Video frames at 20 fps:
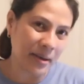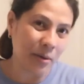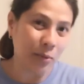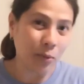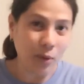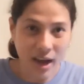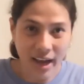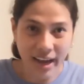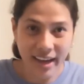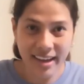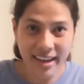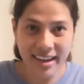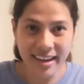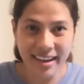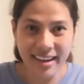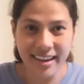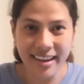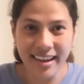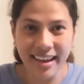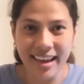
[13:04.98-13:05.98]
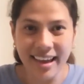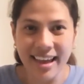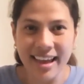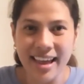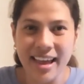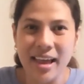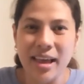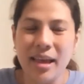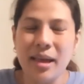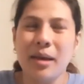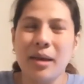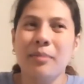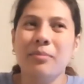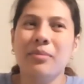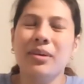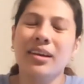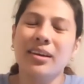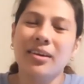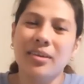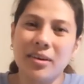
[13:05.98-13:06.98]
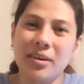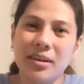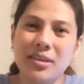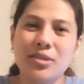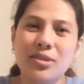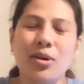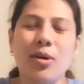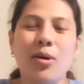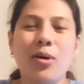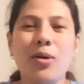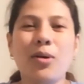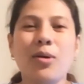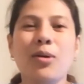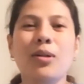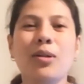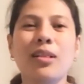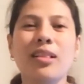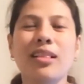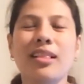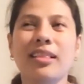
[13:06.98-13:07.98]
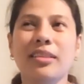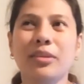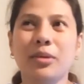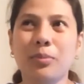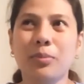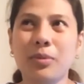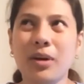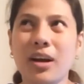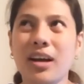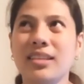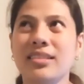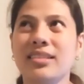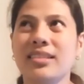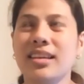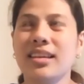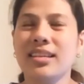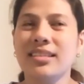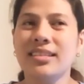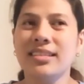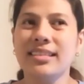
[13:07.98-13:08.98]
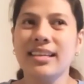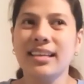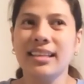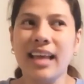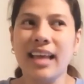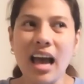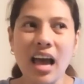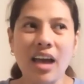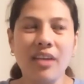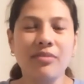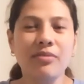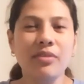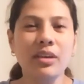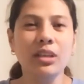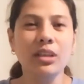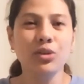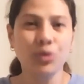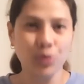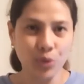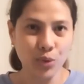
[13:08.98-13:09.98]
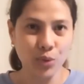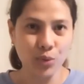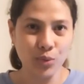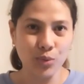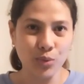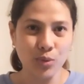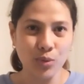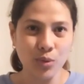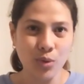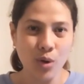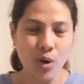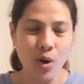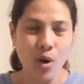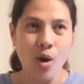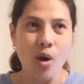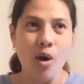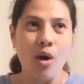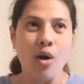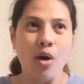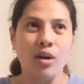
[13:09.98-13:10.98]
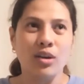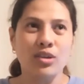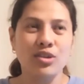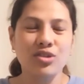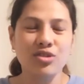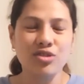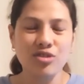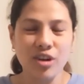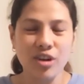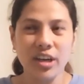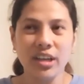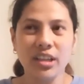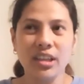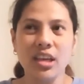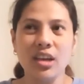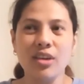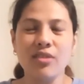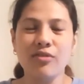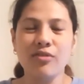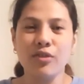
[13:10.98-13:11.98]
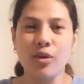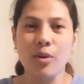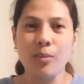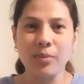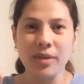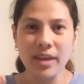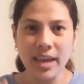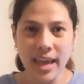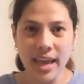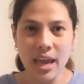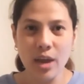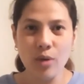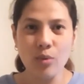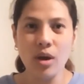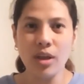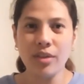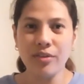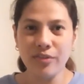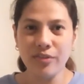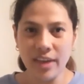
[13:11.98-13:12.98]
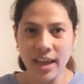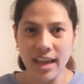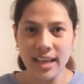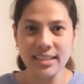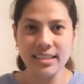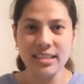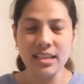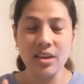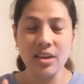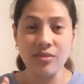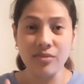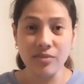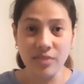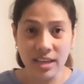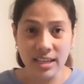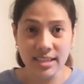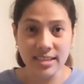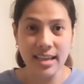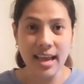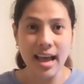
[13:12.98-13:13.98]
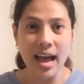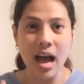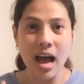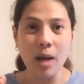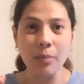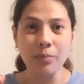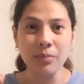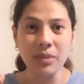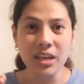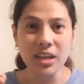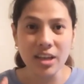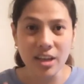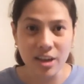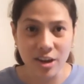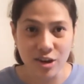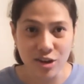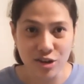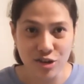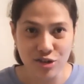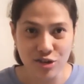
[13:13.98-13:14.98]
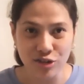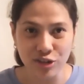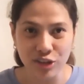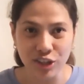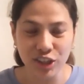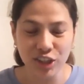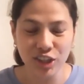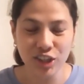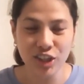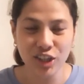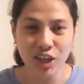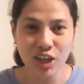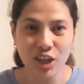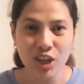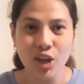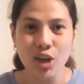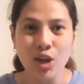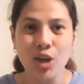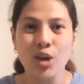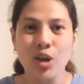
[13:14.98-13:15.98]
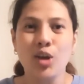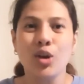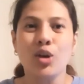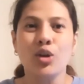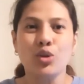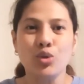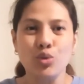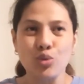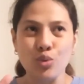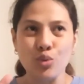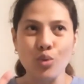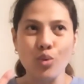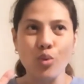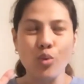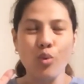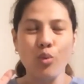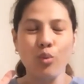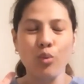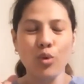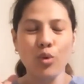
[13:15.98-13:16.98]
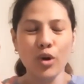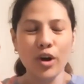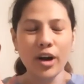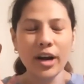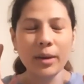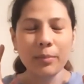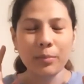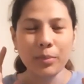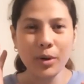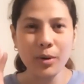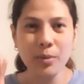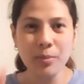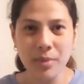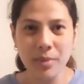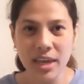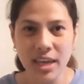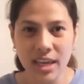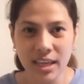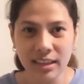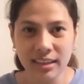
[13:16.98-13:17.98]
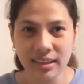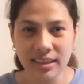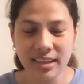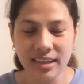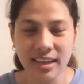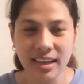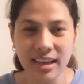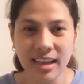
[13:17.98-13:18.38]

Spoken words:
Why? Because all the process that I've been through, starting from K-1 Fiancé visa application to work permit